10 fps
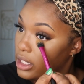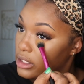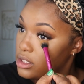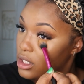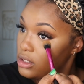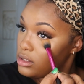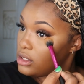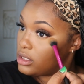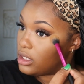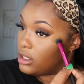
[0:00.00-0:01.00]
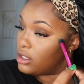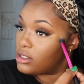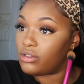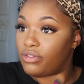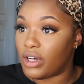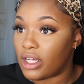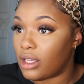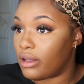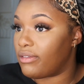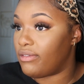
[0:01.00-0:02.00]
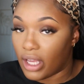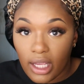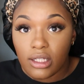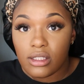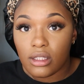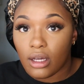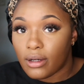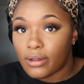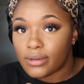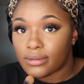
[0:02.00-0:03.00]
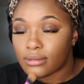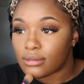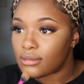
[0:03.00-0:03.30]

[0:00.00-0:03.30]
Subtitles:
Like, do y'all see this fucking face though?